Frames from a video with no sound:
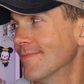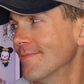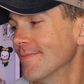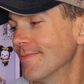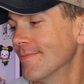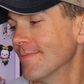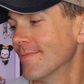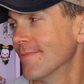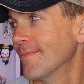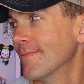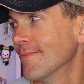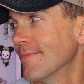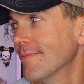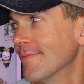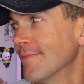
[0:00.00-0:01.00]

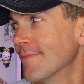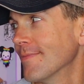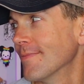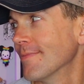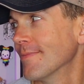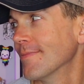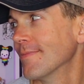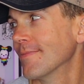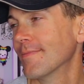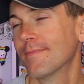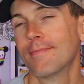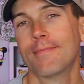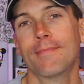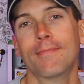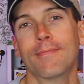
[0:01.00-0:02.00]

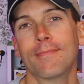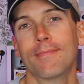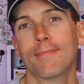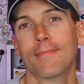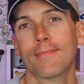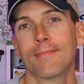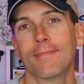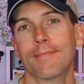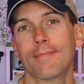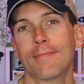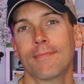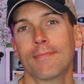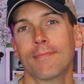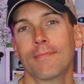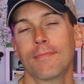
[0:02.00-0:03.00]

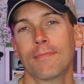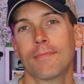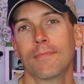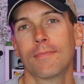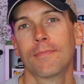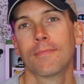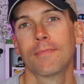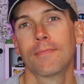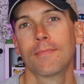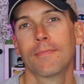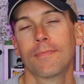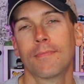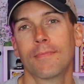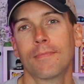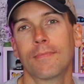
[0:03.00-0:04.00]

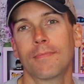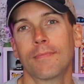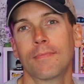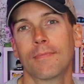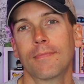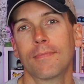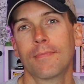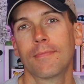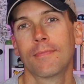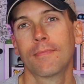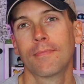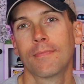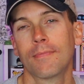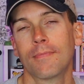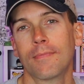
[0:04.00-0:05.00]

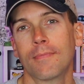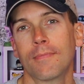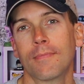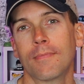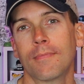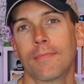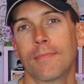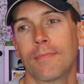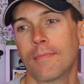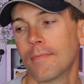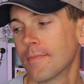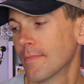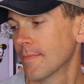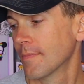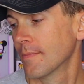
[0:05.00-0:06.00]

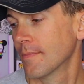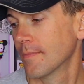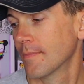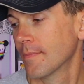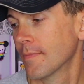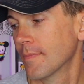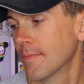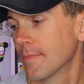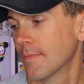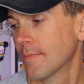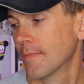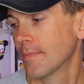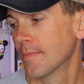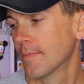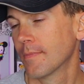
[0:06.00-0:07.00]

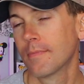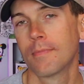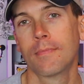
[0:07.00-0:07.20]
The person shown says nothing.